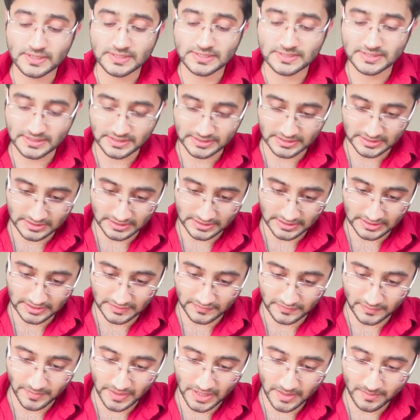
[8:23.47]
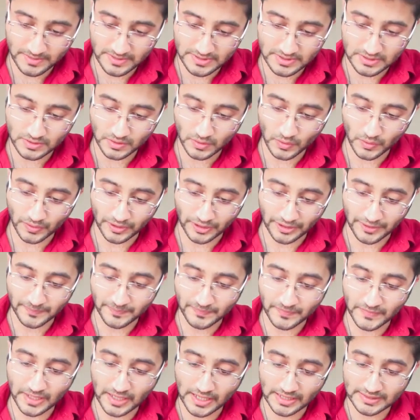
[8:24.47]
you can see if the baby is
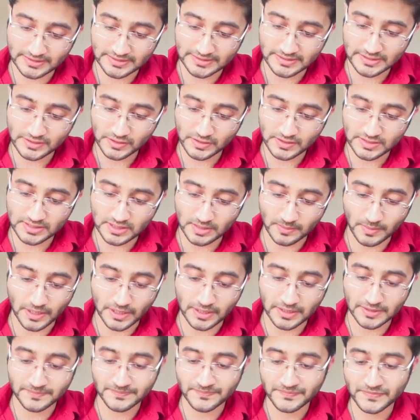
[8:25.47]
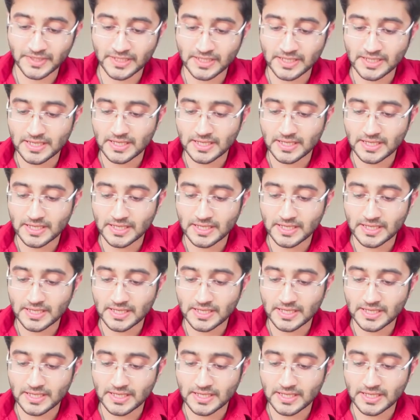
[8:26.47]
growing, and this is your stomach.